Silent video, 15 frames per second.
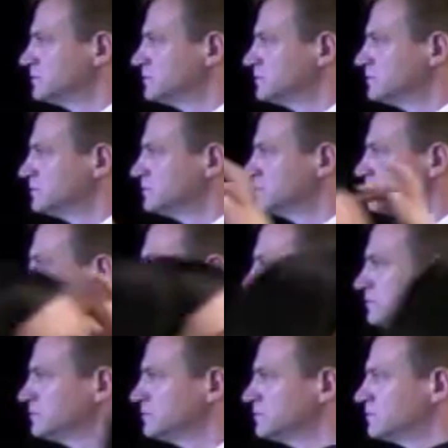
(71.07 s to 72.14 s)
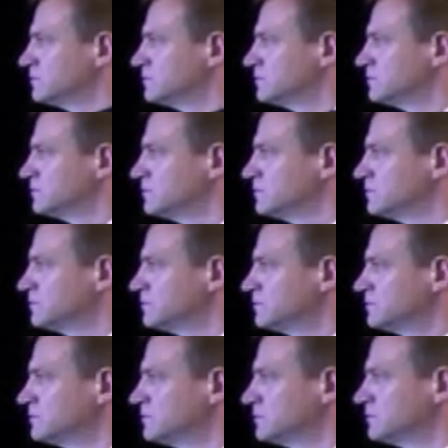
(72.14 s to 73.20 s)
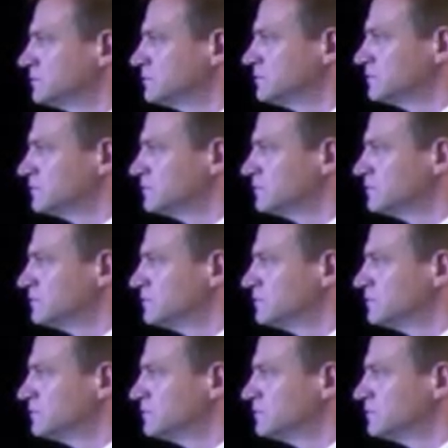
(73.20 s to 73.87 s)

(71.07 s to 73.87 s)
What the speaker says: No words are spoken by the person on screen.